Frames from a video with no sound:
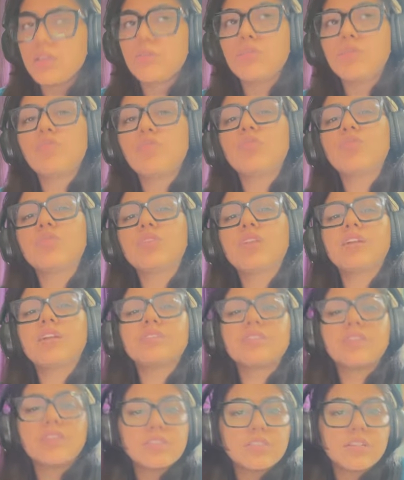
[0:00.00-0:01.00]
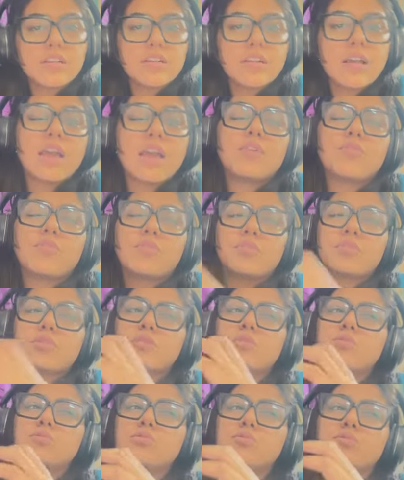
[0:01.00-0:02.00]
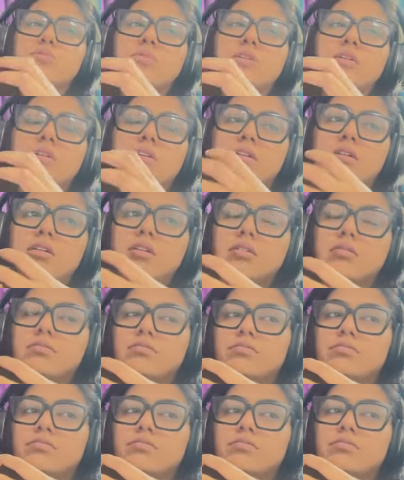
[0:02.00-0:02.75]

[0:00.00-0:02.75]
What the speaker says: Before that session, I want to